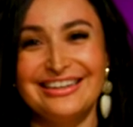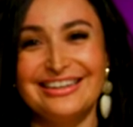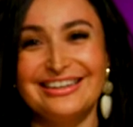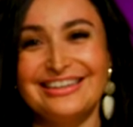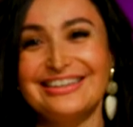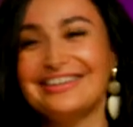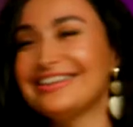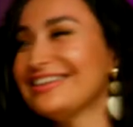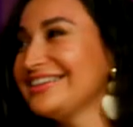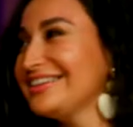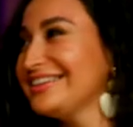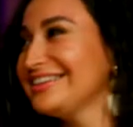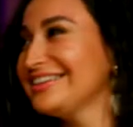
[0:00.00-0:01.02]

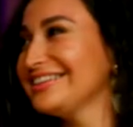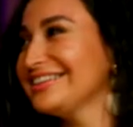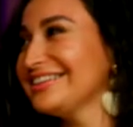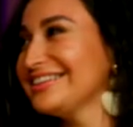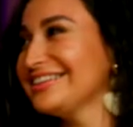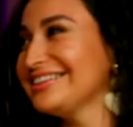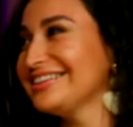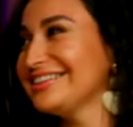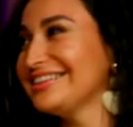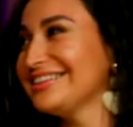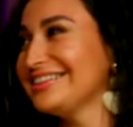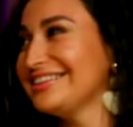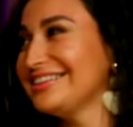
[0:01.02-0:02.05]

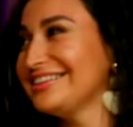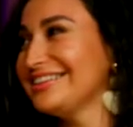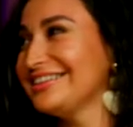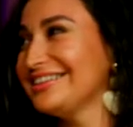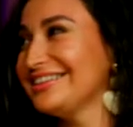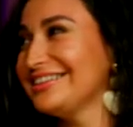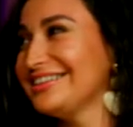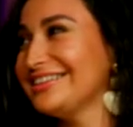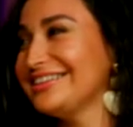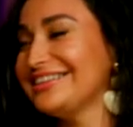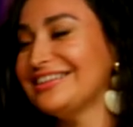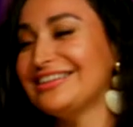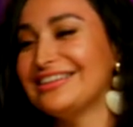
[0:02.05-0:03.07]

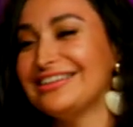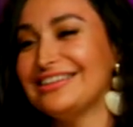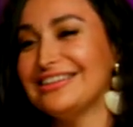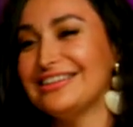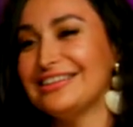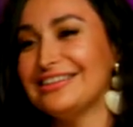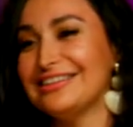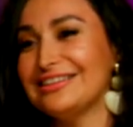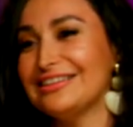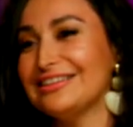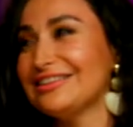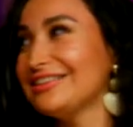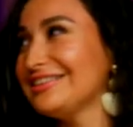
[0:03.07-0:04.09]

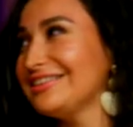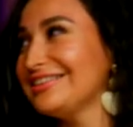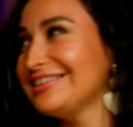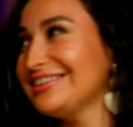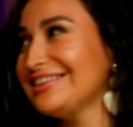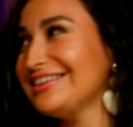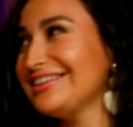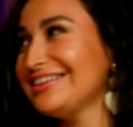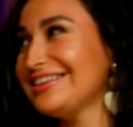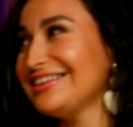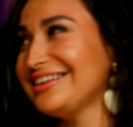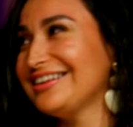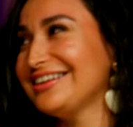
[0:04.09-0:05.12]

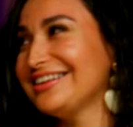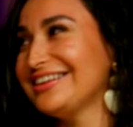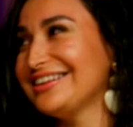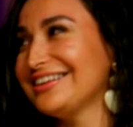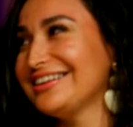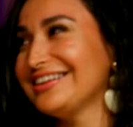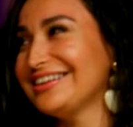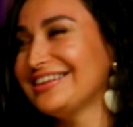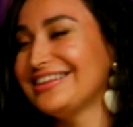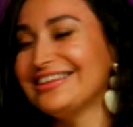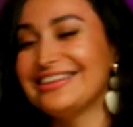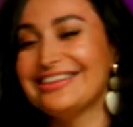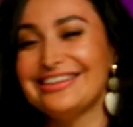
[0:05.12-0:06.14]

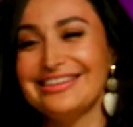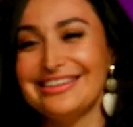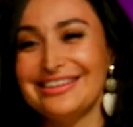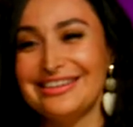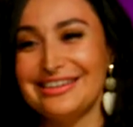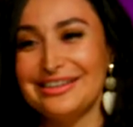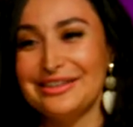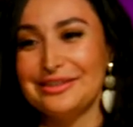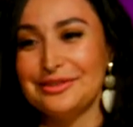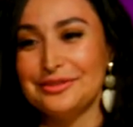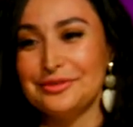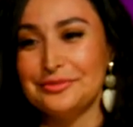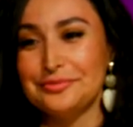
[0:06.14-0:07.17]

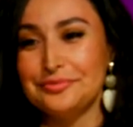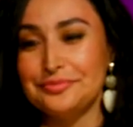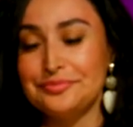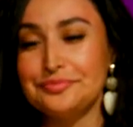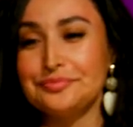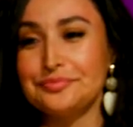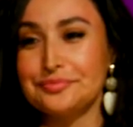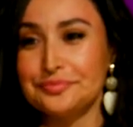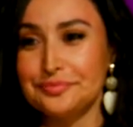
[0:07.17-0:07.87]
[no speech]